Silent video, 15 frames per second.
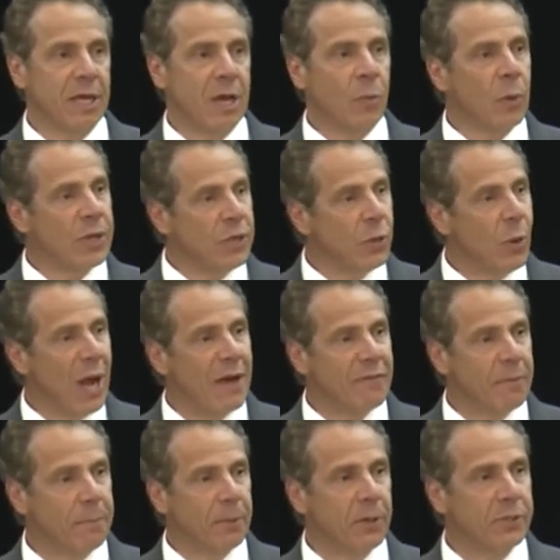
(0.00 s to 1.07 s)
when you have
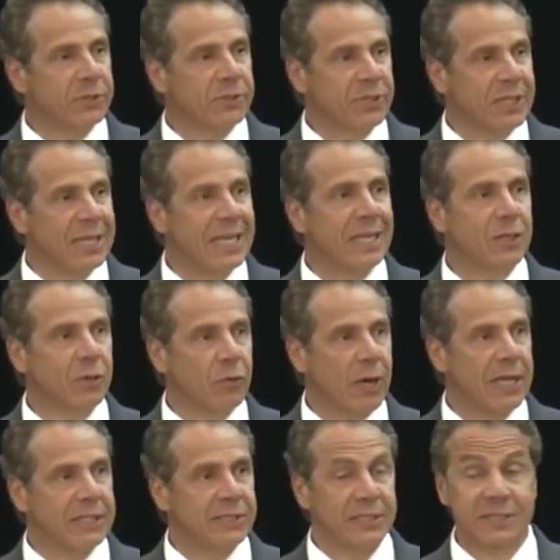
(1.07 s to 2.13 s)
a person in
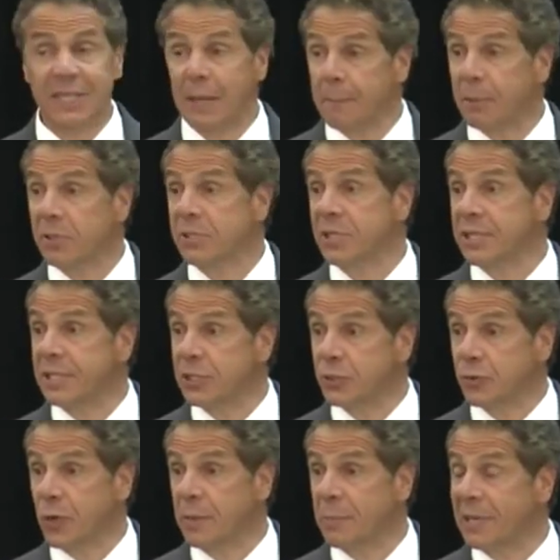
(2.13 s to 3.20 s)
crisis. That person needs
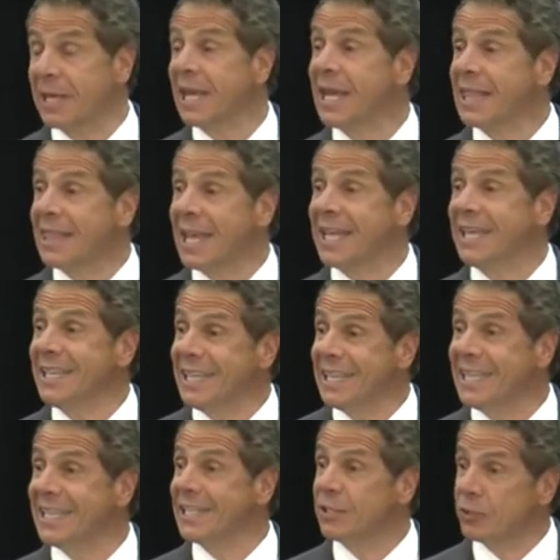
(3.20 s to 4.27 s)
treatment. They
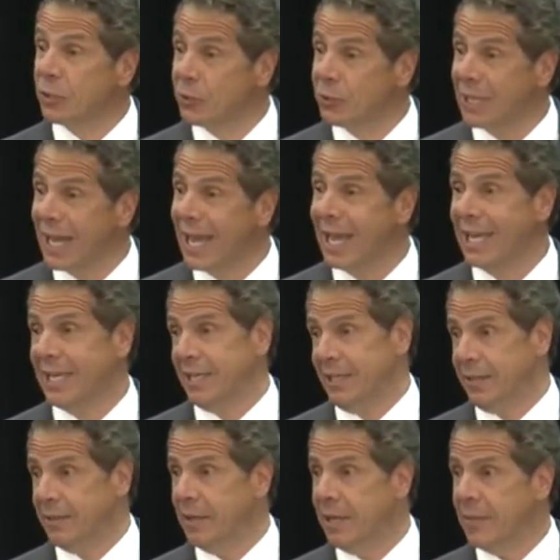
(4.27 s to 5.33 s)
need it today.
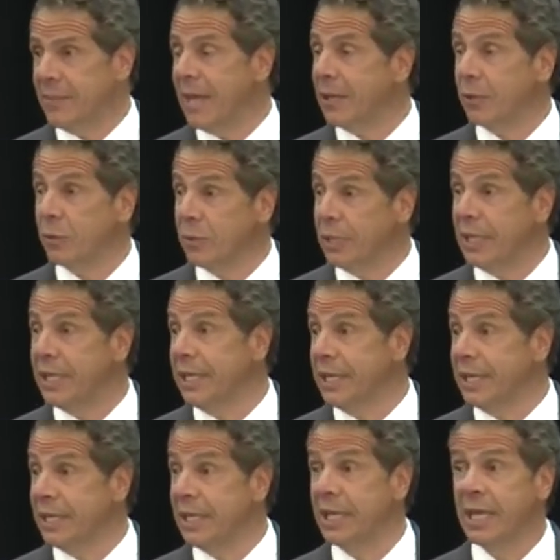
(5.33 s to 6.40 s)
They don't need
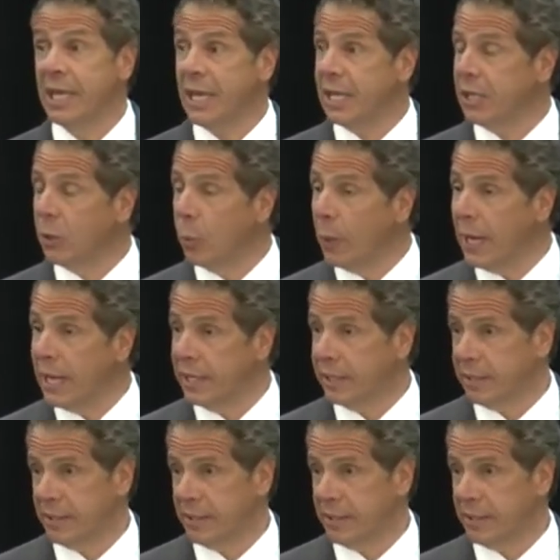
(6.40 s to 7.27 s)
it in a week.